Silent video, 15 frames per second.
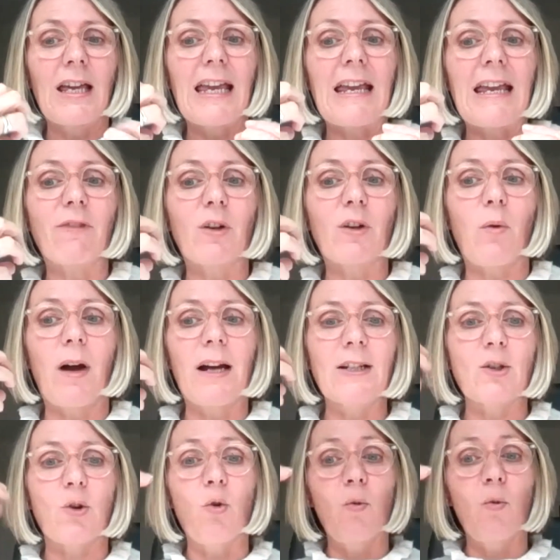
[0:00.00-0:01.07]
it
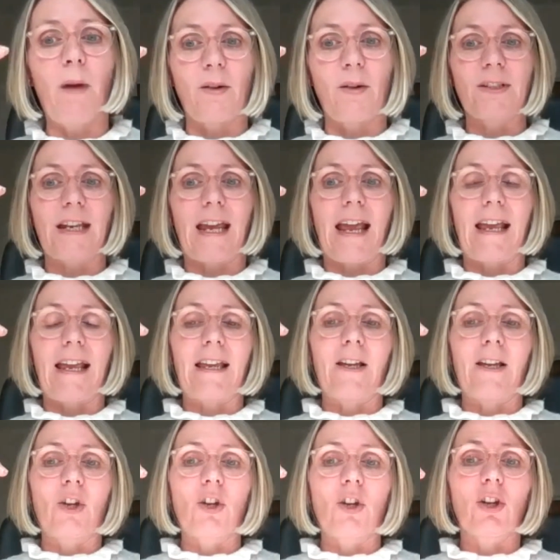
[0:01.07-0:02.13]
requires almost
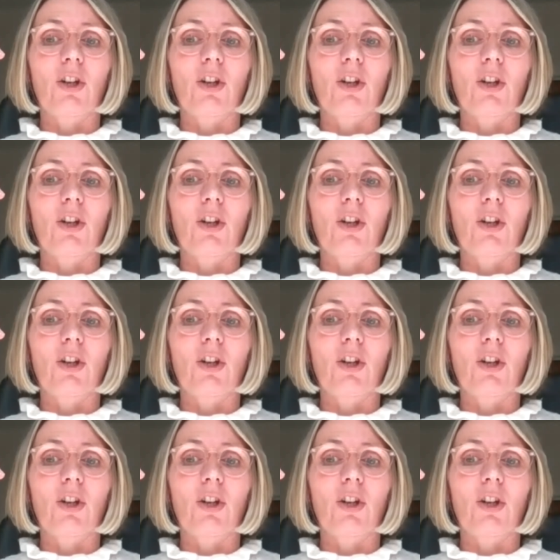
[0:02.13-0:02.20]
a